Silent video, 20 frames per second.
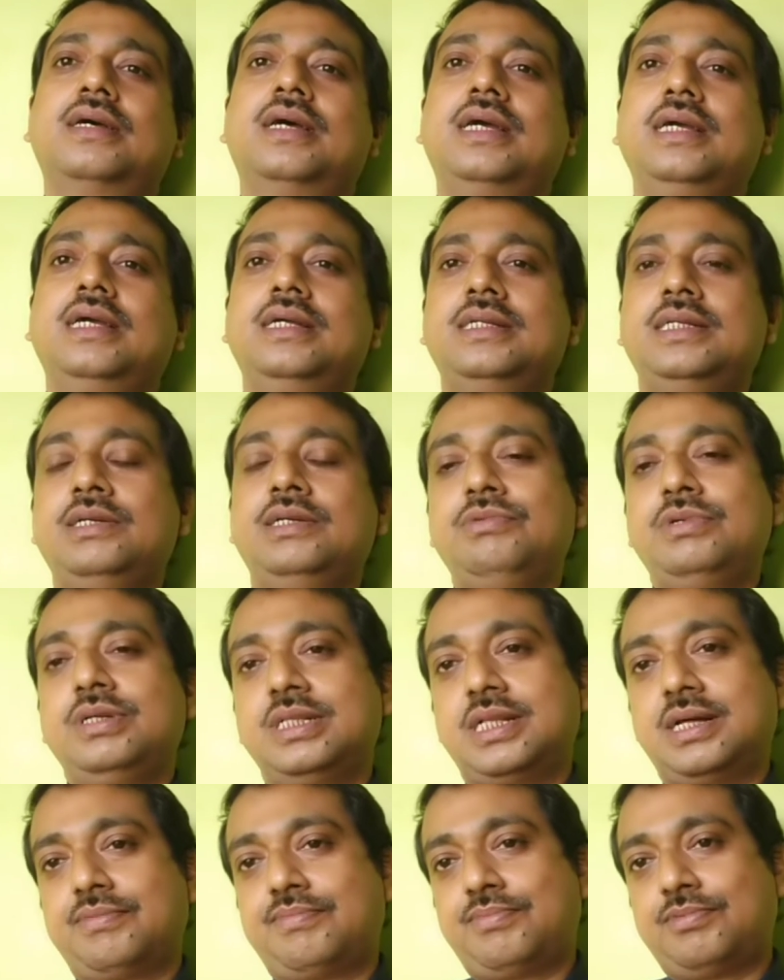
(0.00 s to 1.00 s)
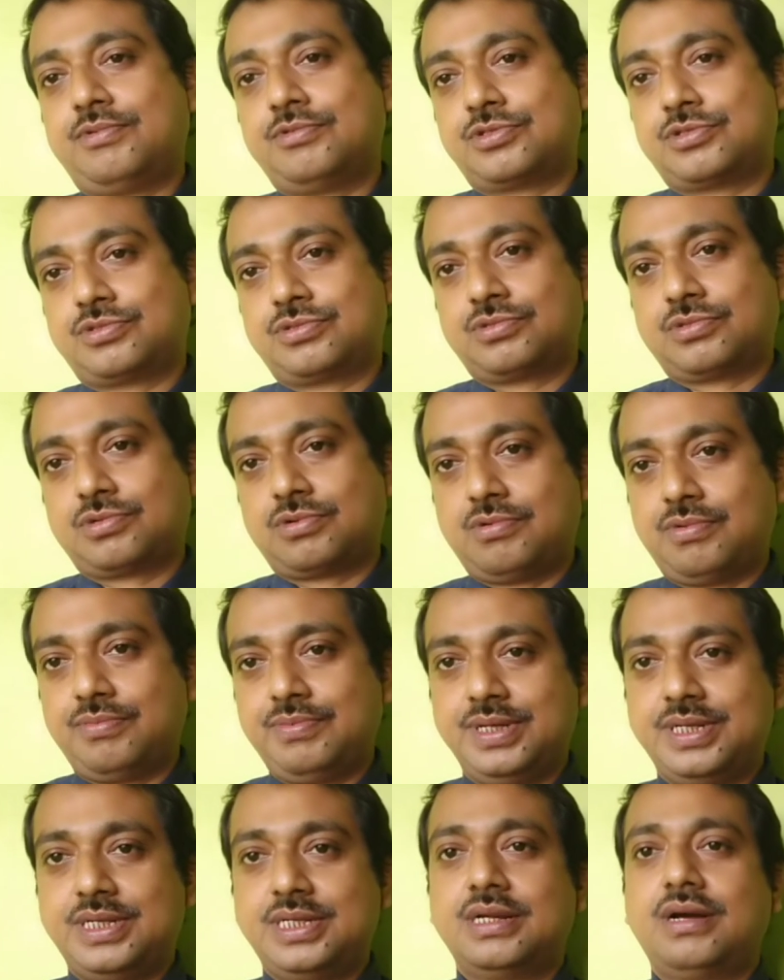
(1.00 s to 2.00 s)
during the post
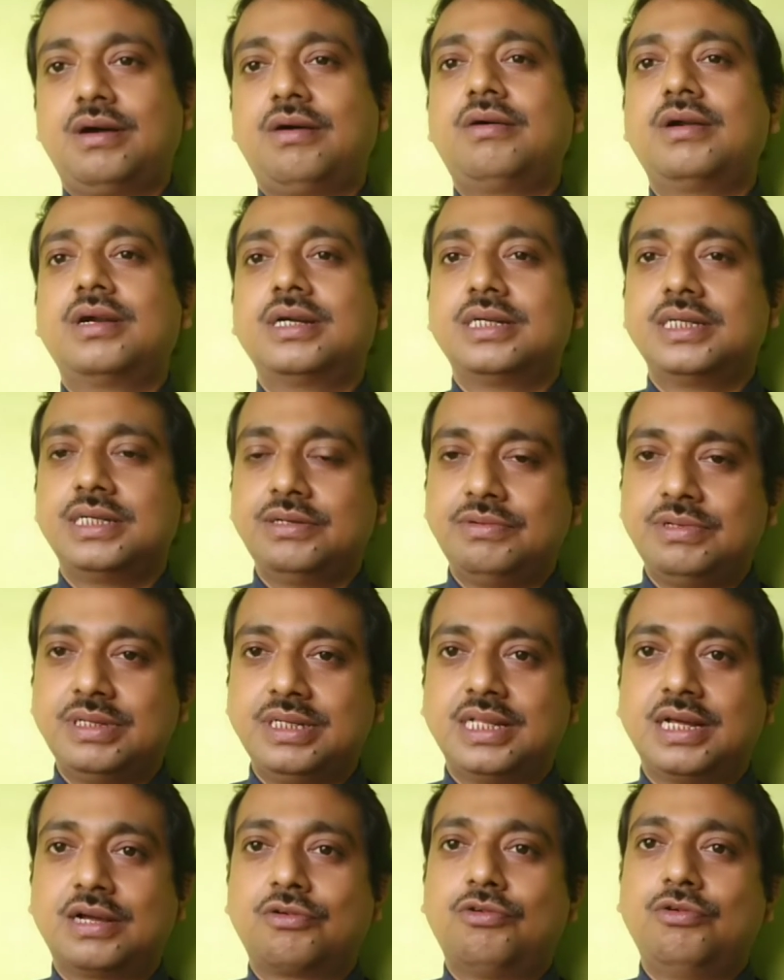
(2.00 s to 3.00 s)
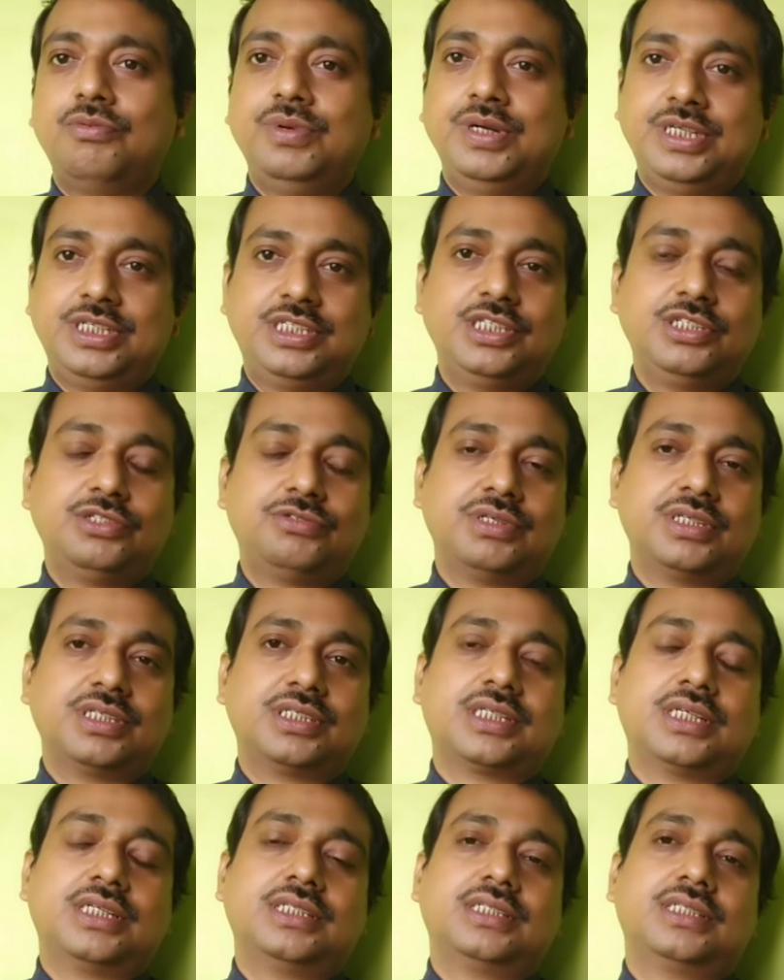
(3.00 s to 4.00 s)
COVID or during the COVID
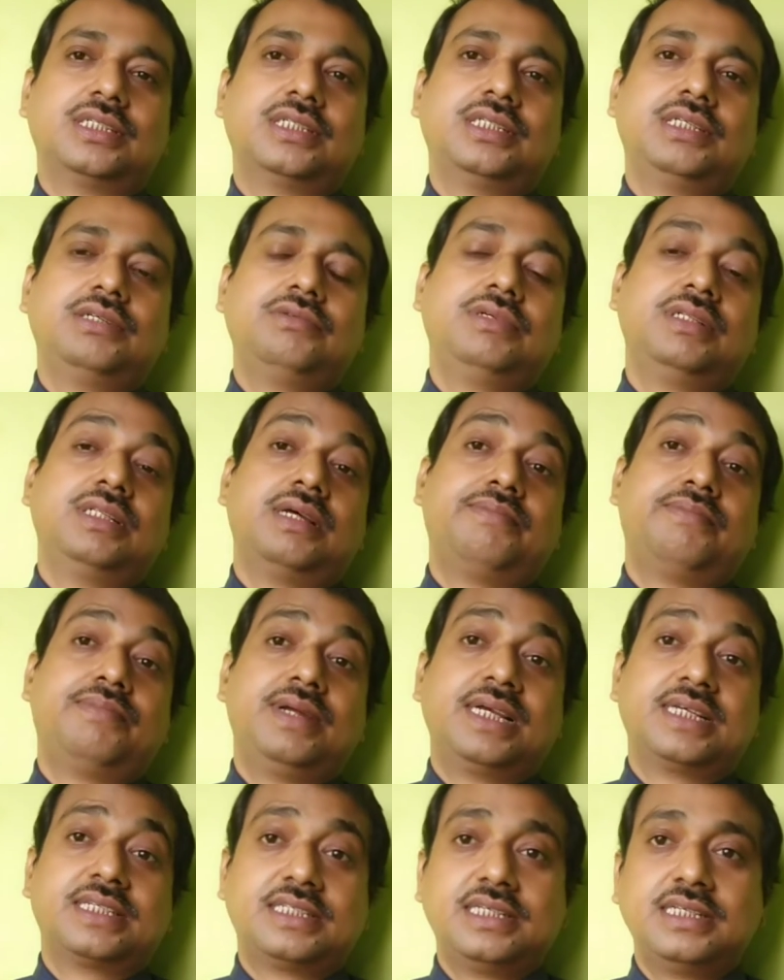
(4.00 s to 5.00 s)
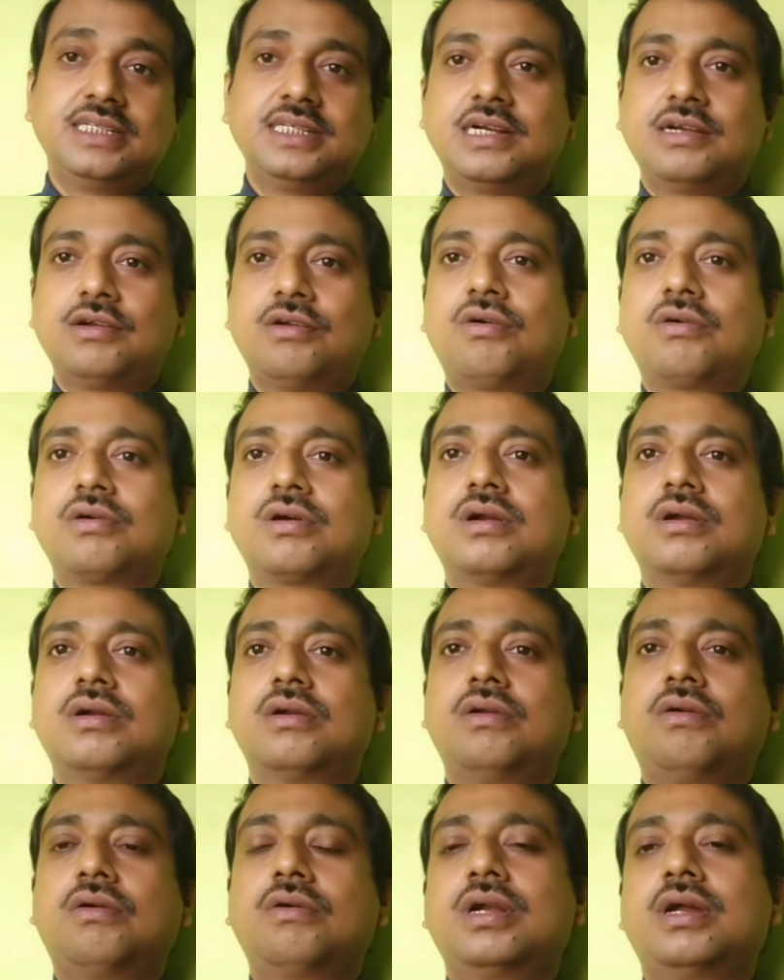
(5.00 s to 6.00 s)
situations, during the extended
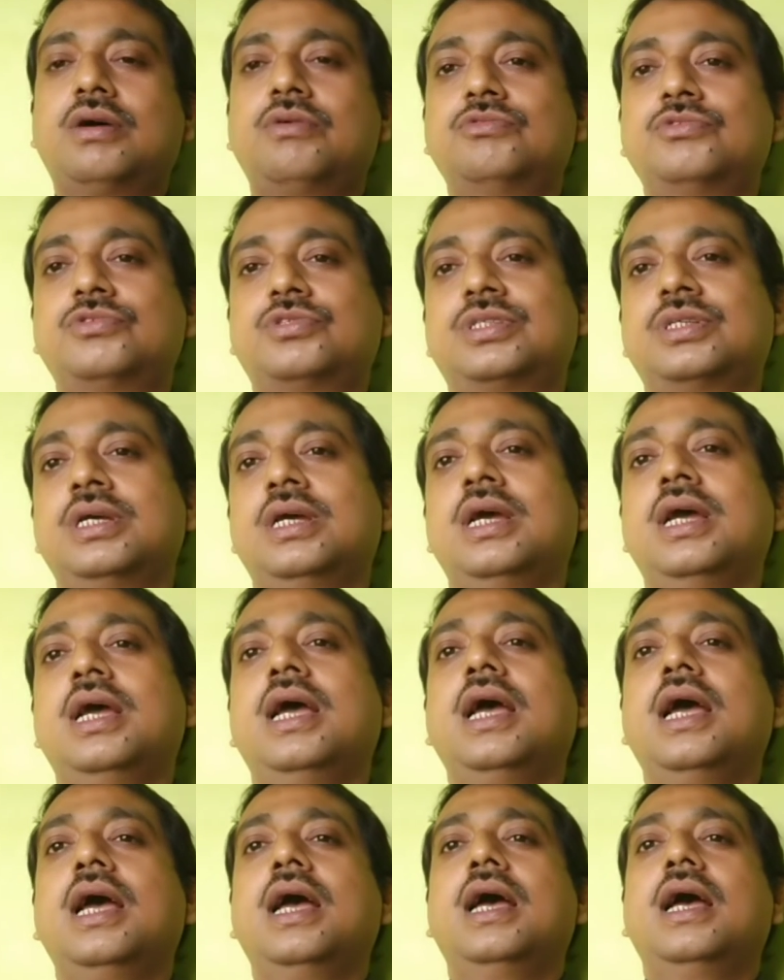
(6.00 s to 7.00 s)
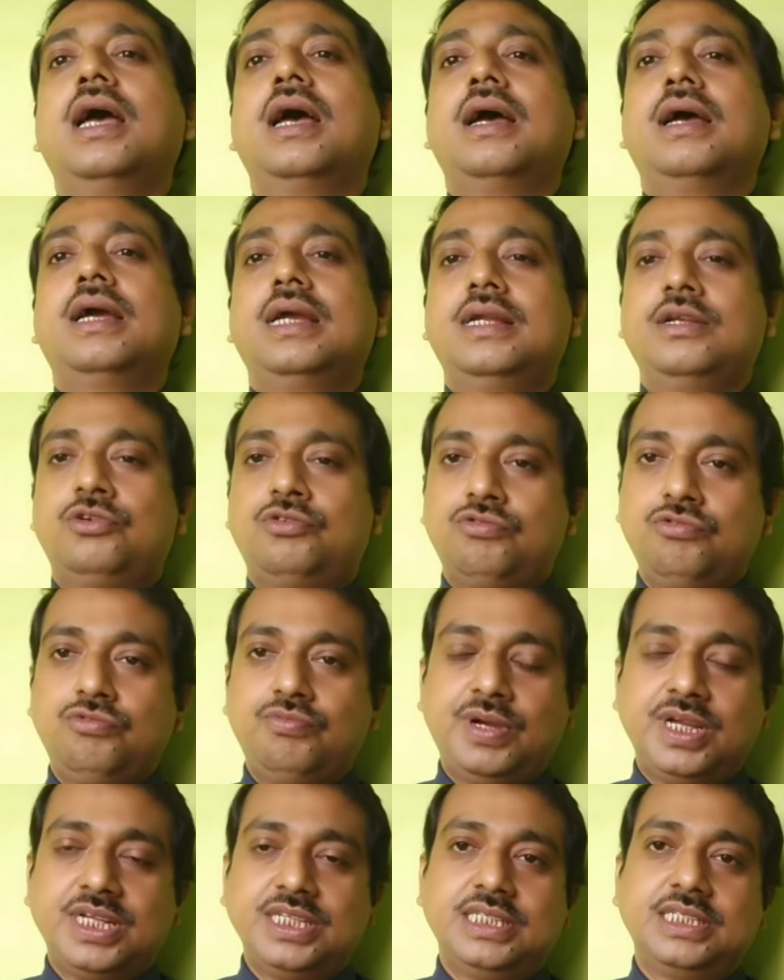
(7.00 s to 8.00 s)
lockdowns in two
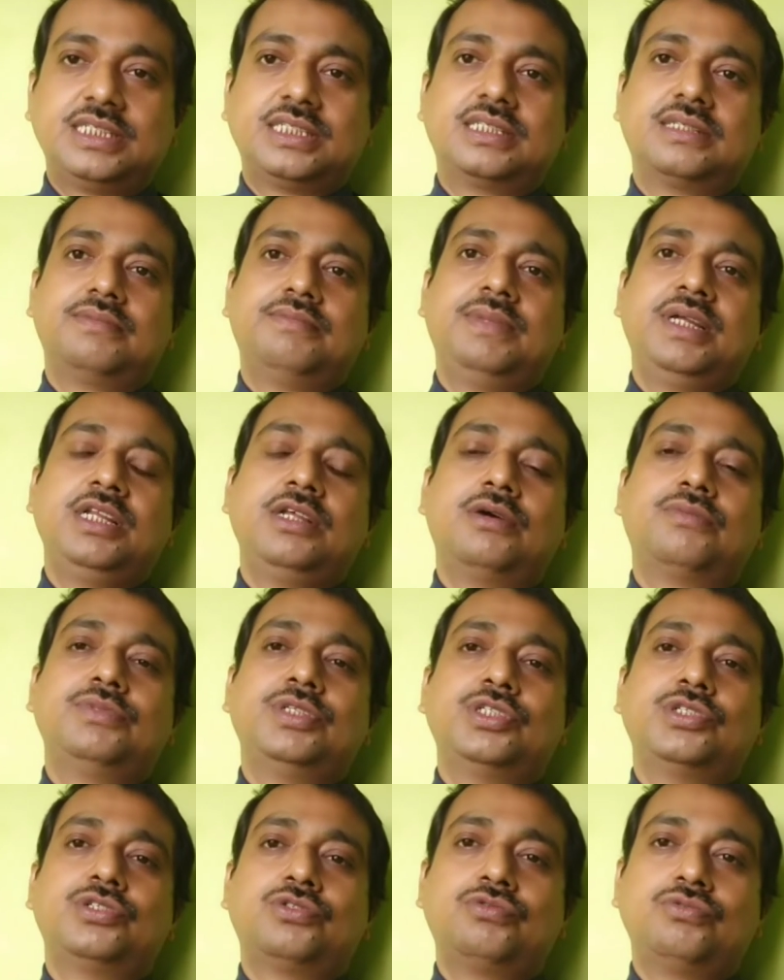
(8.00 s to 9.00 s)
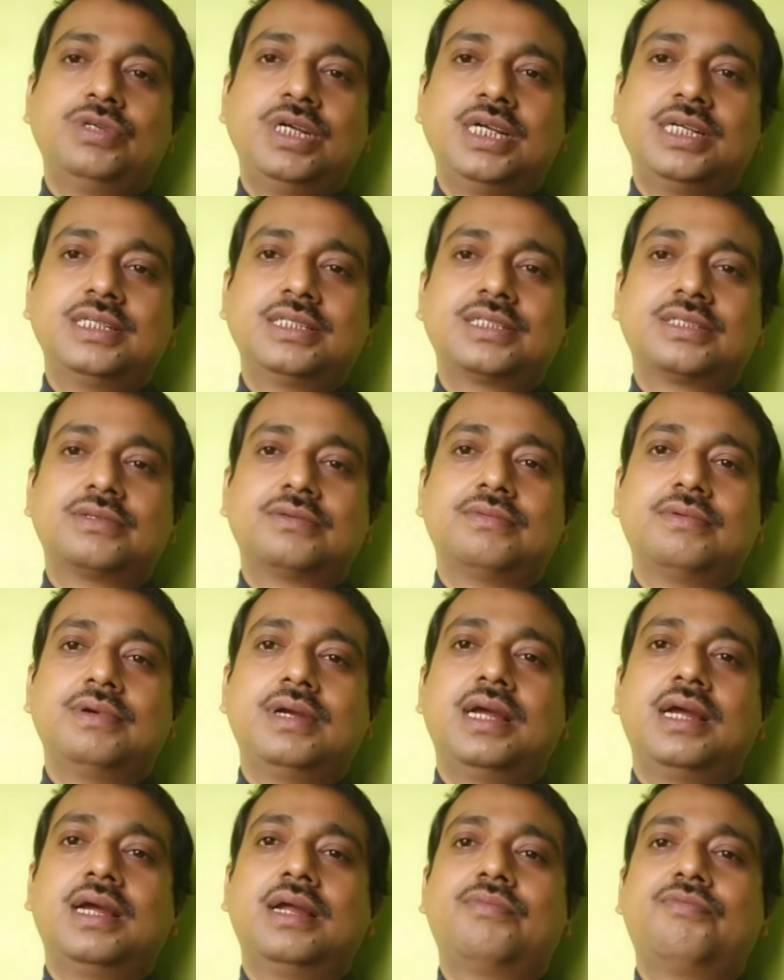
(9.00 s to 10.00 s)
phases. Many of the students
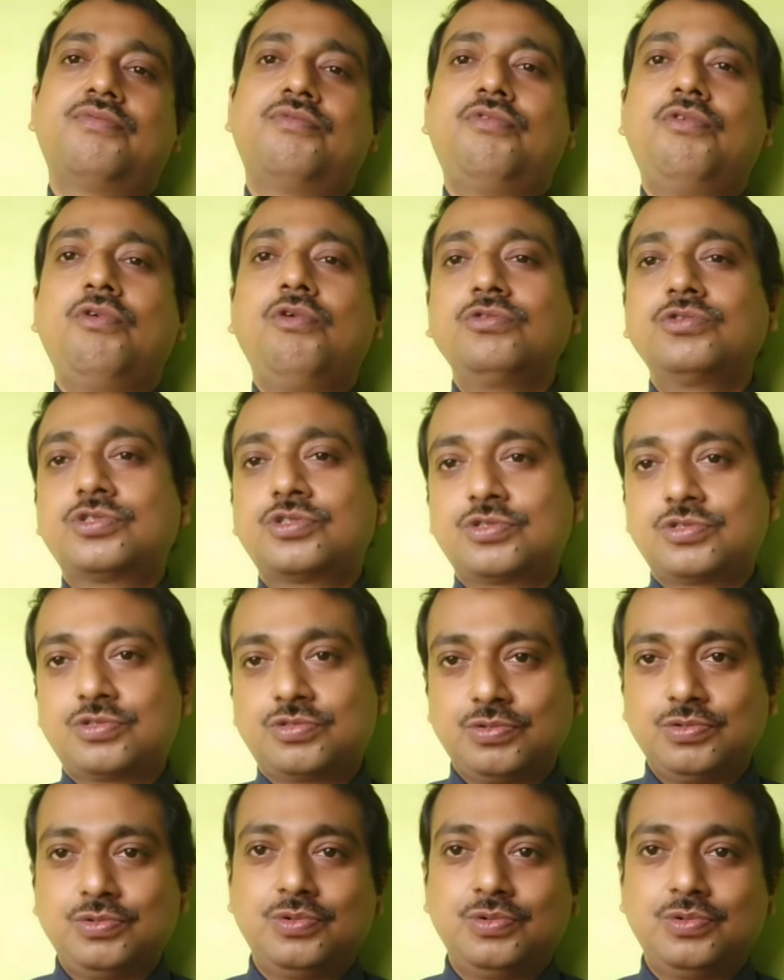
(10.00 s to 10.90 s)
were forced to